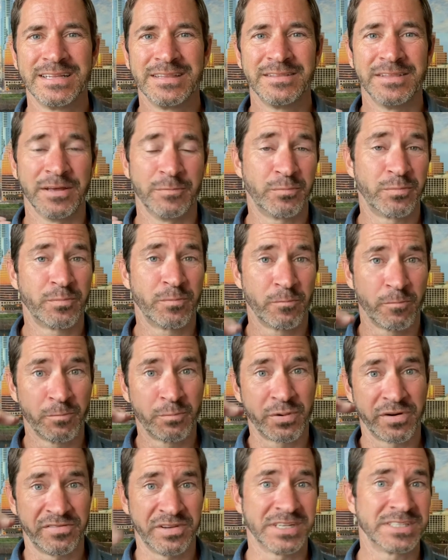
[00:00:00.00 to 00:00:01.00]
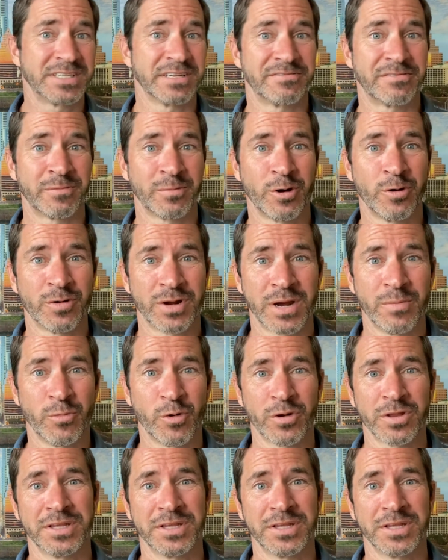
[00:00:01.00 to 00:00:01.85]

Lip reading: that prevents it from going up more